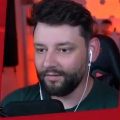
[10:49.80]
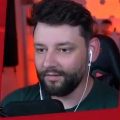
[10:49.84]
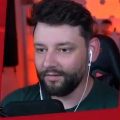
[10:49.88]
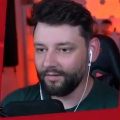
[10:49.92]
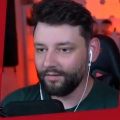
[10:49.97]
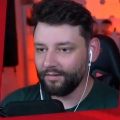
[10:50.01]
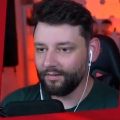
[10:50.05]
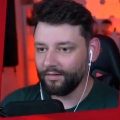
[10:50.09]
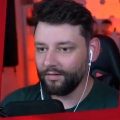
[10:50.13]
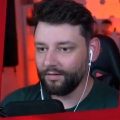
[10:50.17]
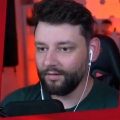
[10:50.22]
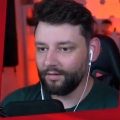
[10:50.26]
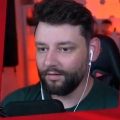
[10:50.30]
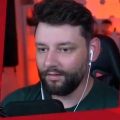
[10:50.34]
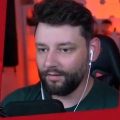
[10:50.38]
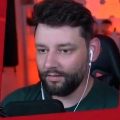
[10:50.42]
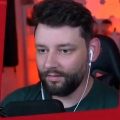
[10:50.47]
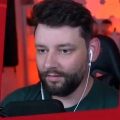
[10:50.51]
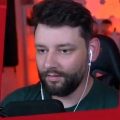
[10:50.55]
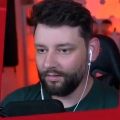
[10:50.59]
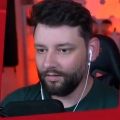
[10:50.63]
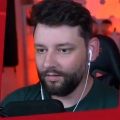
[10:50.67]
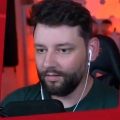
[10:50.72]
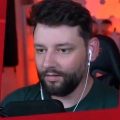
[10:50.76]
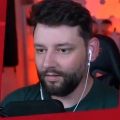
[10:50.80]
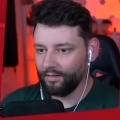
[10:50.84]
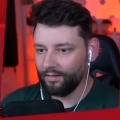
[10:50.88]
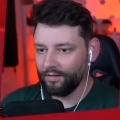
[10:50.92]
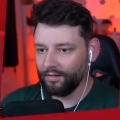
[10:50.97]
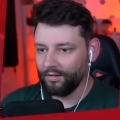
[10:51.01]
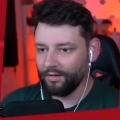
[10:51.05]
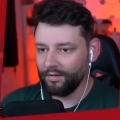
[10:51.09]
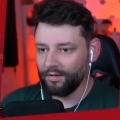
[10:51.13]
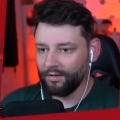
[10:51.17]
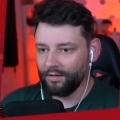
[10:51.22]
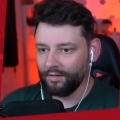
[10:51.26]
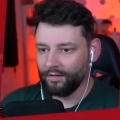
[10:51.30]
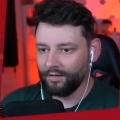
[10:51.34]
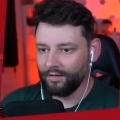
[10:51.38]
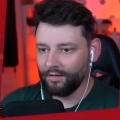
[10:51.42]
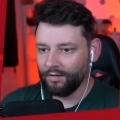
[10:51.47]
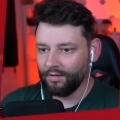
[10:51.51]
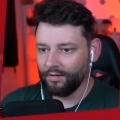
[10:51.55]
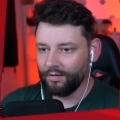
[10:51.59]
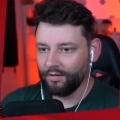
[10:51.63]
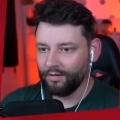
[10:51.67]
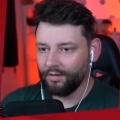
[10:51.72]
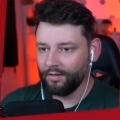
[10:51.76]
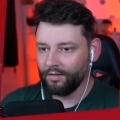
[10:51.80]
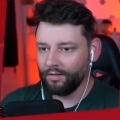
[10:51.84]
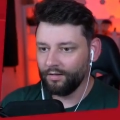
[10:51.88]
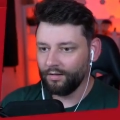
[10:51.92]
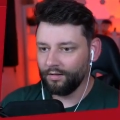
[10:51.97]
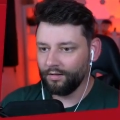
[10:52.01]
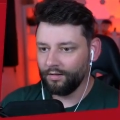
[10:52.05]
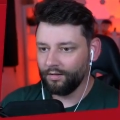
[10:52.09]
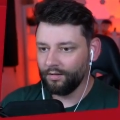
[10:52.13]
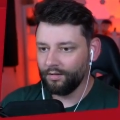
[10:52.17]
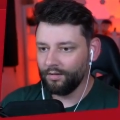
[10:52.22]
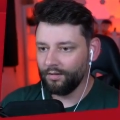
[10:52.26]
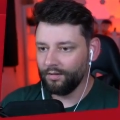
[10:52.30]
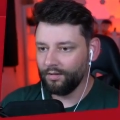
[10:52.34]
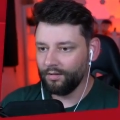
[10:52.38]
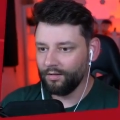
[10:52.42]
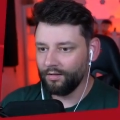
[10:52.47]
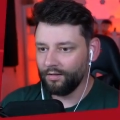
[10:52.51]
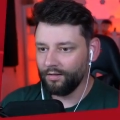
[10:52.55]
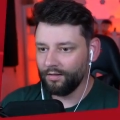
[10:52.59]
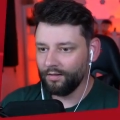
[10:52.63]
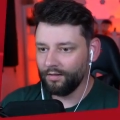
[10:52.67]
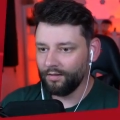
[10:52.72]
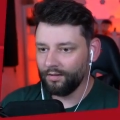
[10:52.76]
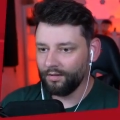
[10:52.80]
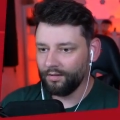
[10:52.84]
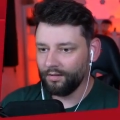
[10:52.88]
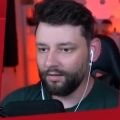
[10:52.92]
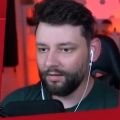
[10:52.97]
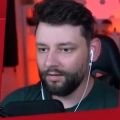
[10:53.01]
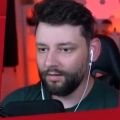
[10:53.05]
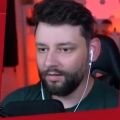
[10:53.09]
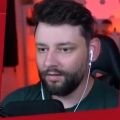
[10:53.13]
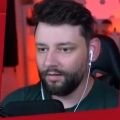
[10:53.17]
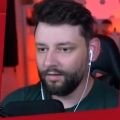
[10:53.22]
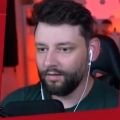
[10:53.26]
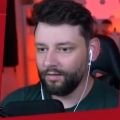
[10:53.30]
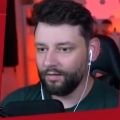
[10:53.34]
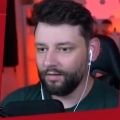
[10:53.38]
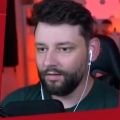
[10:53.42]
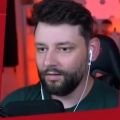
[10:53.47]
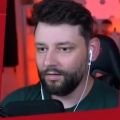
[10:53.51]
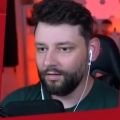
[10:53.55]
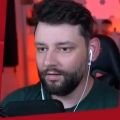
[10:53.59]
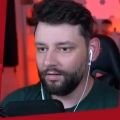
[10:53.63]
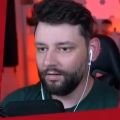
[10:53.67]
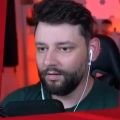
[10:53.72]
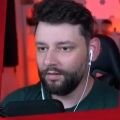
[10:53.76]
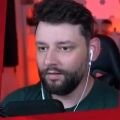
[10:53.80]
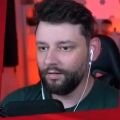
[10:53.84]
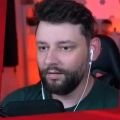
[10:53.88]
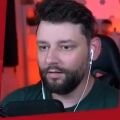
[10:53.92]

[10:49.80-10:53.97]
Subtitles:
(silence)